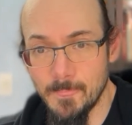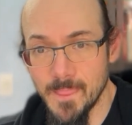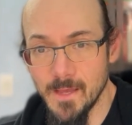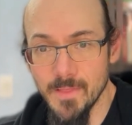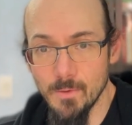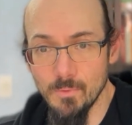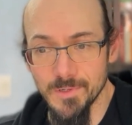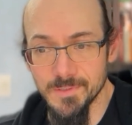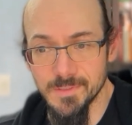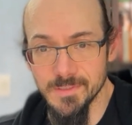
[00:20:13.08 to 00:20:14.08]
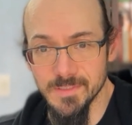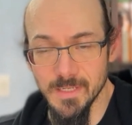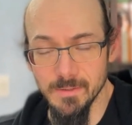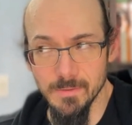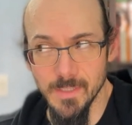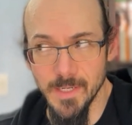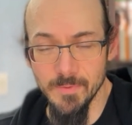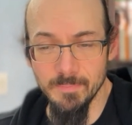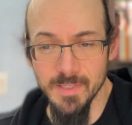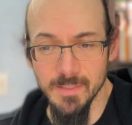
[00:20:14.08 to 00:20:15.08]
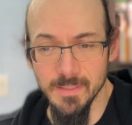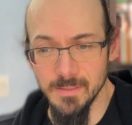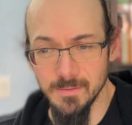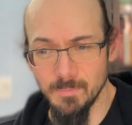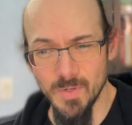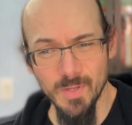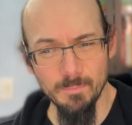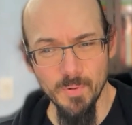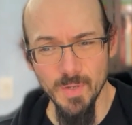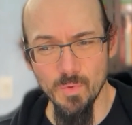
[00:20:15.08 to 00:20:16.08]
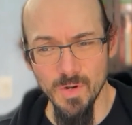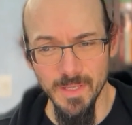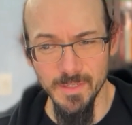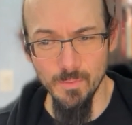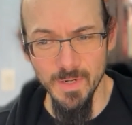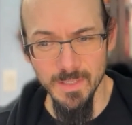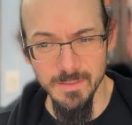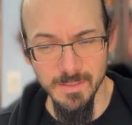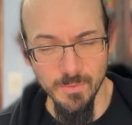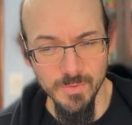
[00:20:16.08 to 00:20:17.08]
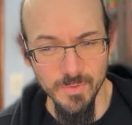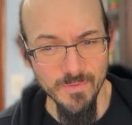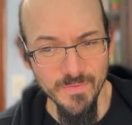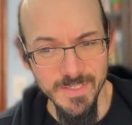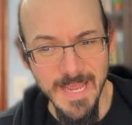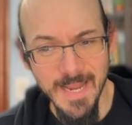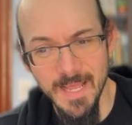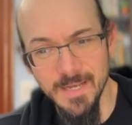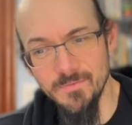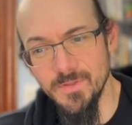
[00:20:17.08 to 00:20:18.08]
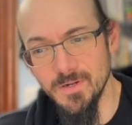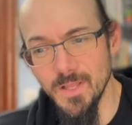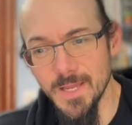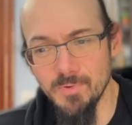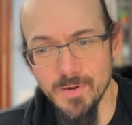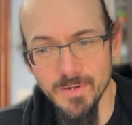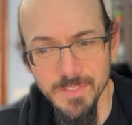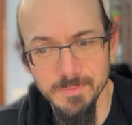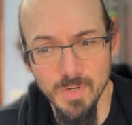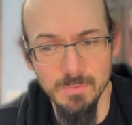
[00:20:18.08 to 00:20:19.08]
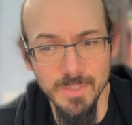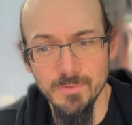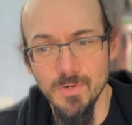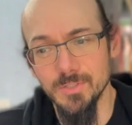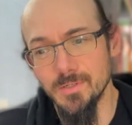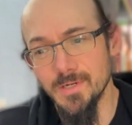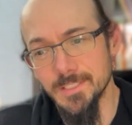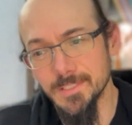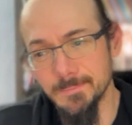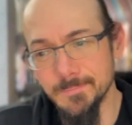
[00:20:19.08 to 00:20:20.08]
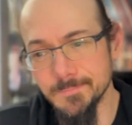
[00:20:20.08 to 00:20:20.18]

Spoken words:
how that works. Because I would be putting work into what is sort of the dead end of their library is probably the wrong direction.